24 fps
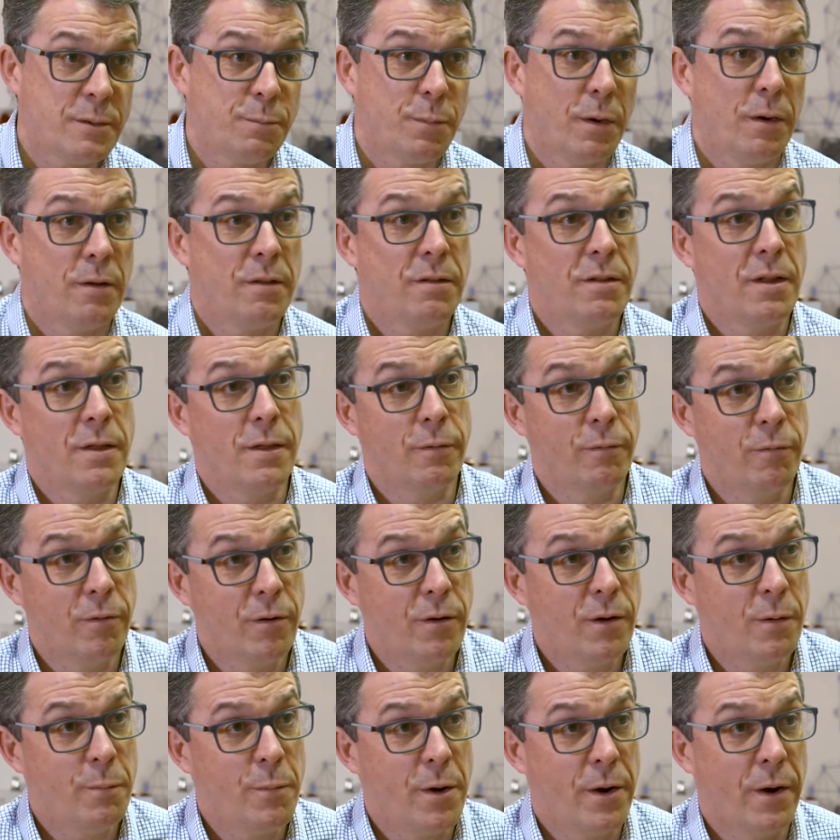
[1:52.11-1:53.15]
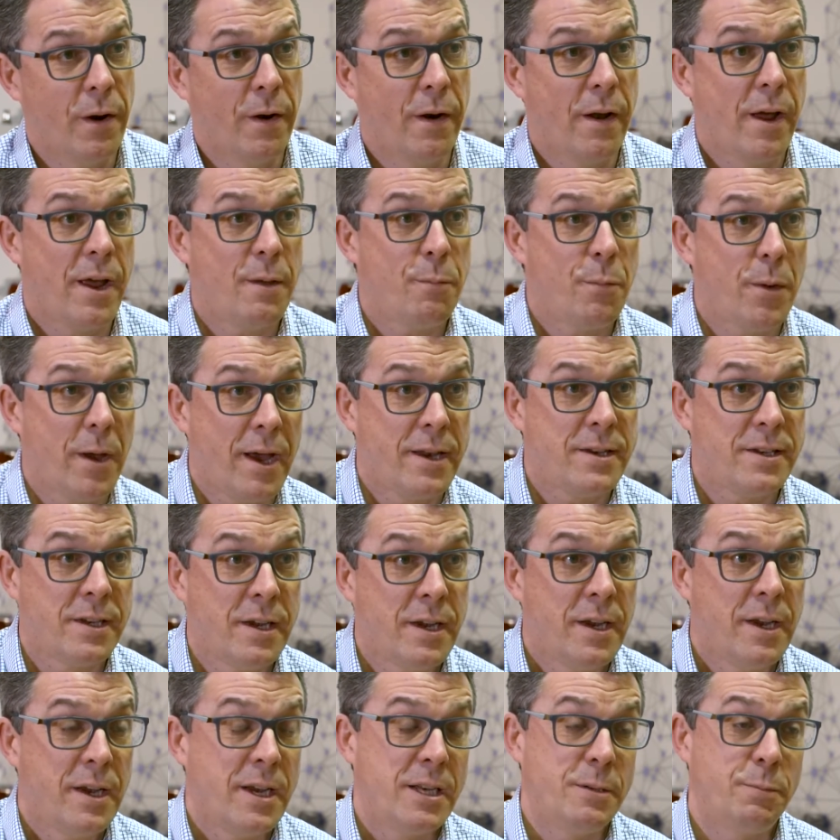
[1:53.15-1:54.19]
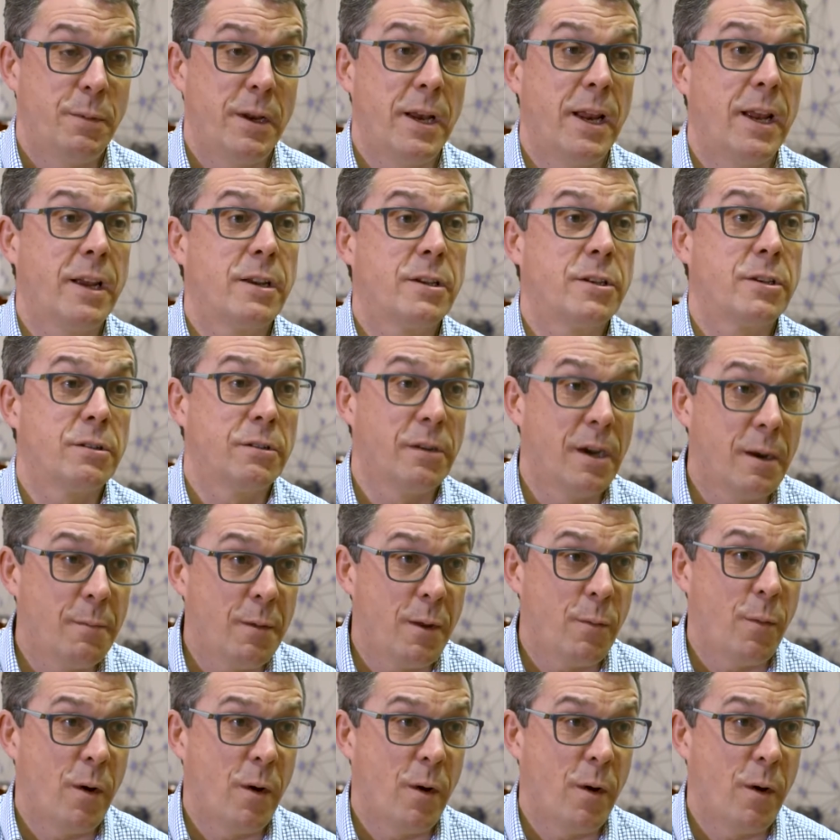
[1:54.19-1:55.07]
both in the room and on iPad, has been extremely